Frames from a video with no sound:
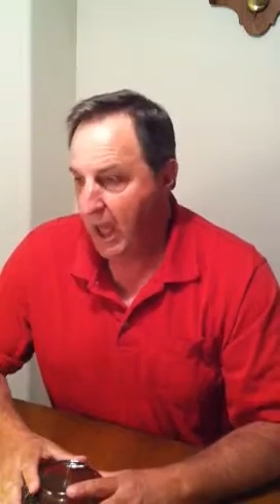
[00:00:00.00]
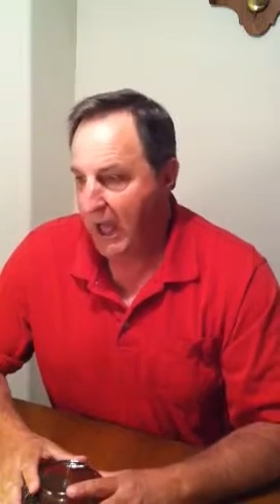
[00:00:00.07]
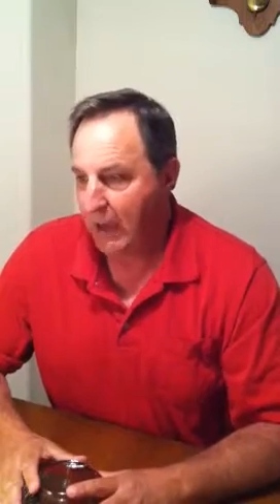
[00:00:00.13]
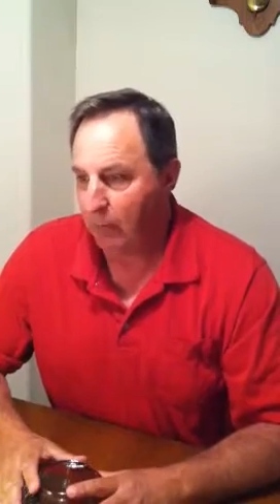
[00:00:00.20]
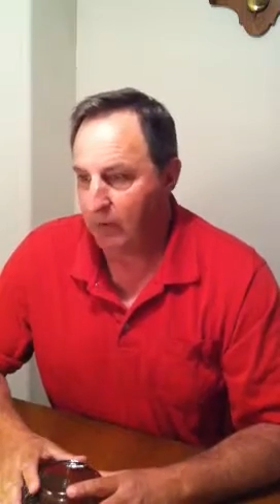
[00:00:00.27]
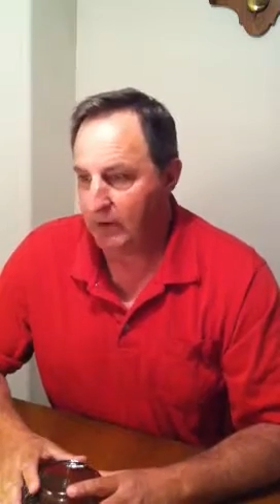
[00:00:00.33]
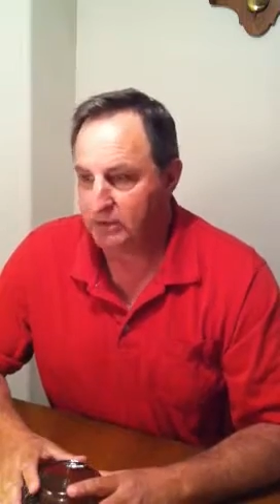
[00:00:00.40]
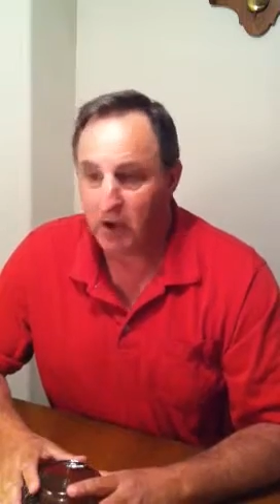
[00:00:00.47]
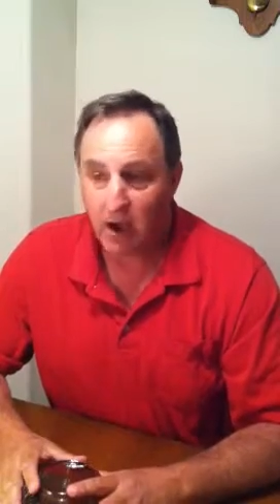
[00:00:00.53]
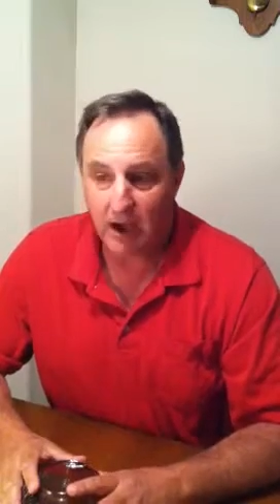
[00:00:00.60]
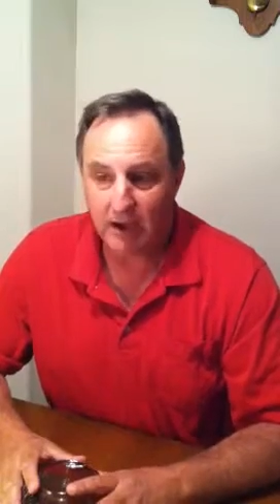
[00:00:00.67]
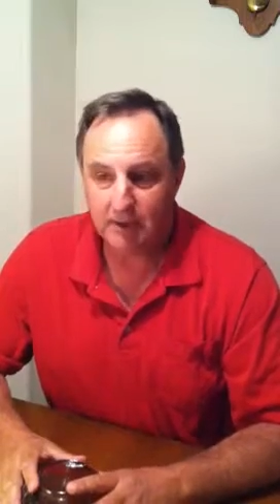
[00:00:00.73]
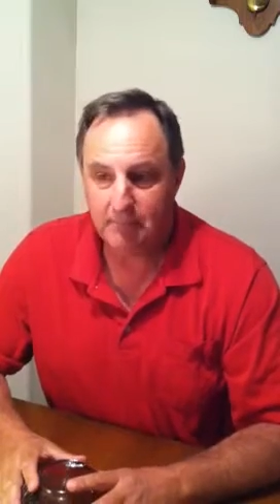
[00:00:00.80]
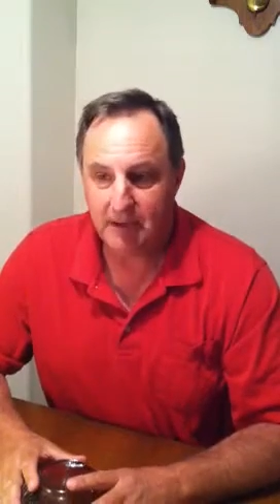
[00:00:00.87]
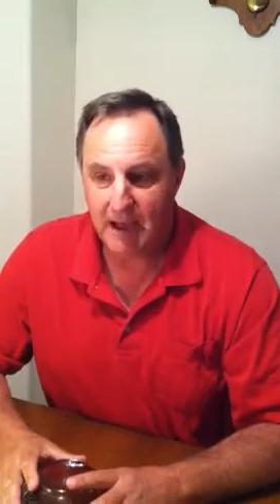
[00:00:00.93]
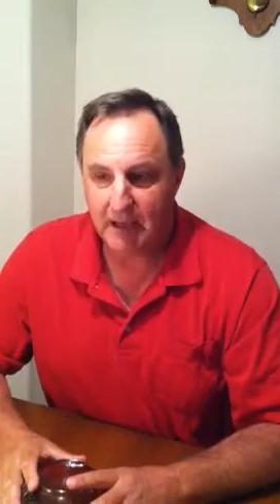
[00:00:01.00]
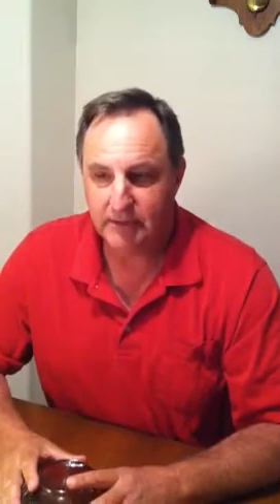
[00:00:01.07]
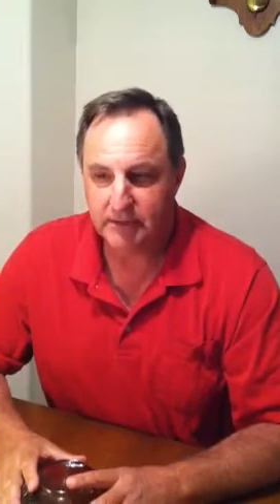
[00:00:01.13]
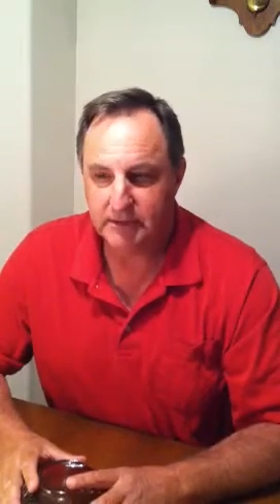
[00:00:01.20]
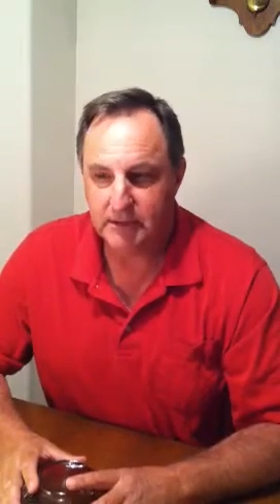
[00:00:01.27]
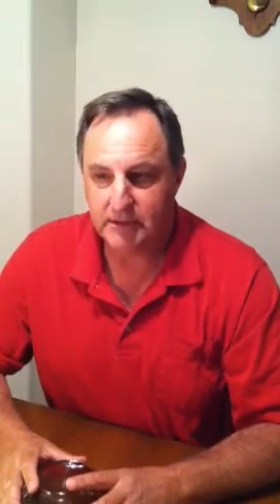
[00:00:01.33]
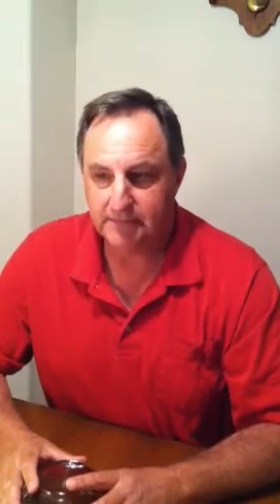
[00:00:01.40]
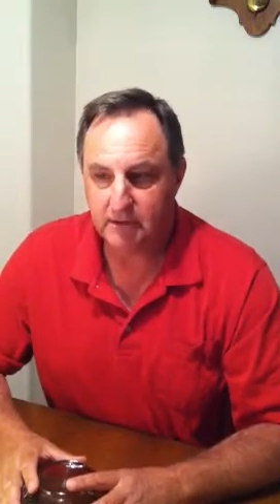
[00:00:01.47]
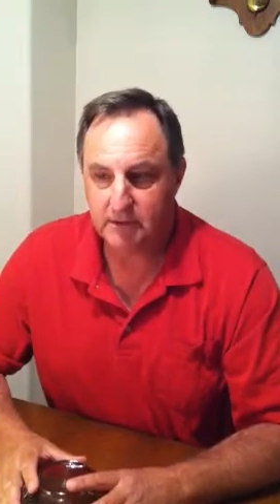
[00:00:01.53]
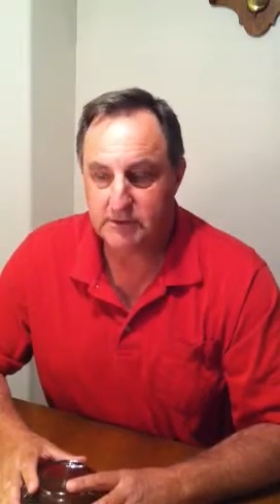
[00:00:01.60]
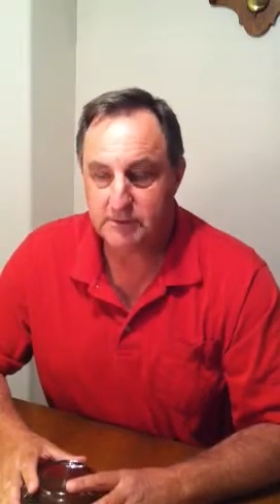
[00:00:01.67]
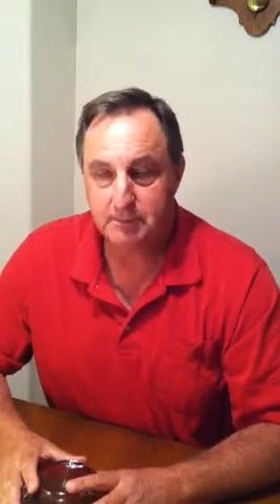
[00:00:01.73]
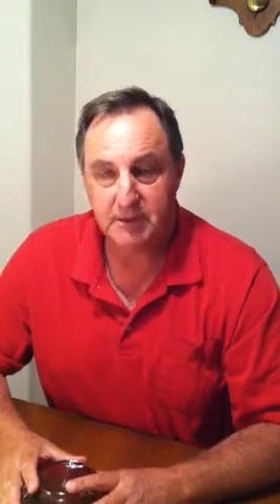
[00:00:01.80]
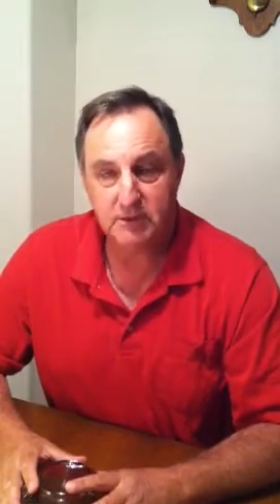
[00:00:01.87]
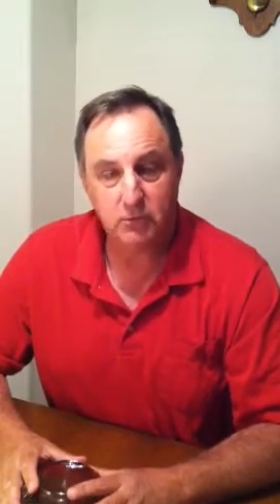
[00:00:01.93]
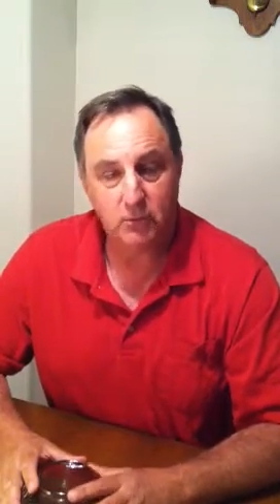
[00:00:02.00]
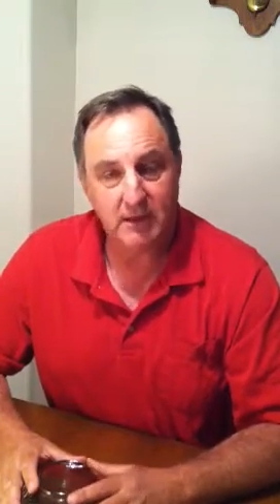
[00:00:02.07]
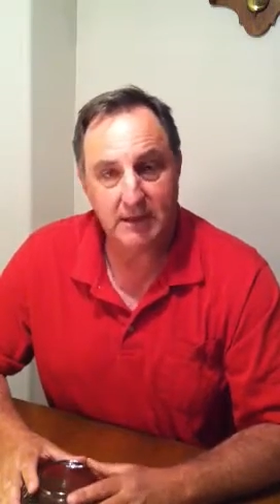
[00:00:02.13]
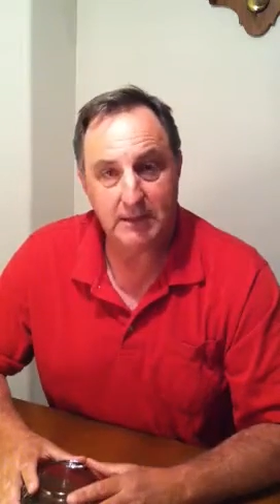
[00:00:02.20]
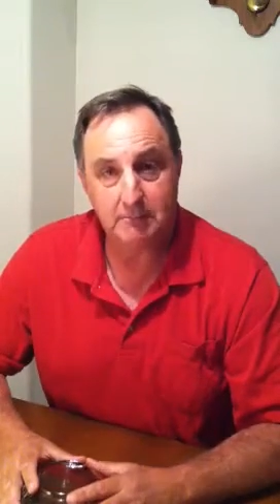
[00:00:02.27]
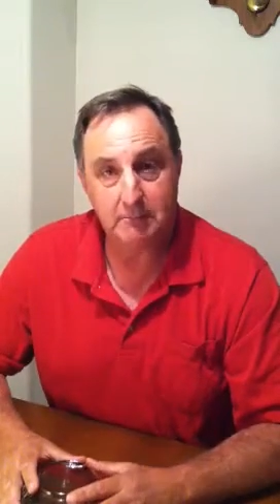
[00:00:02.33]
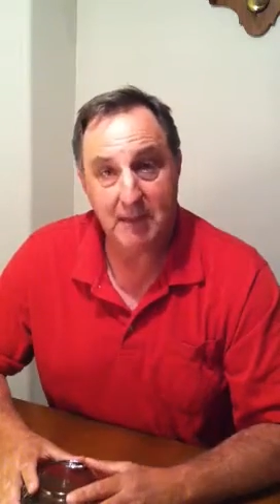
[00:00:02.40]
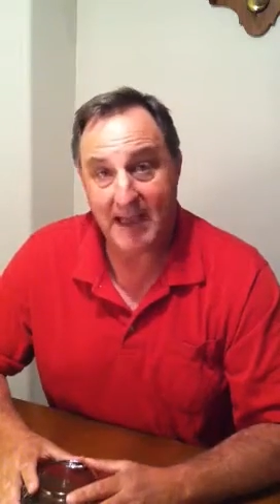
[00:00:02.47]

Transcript: I want to talk about the difference between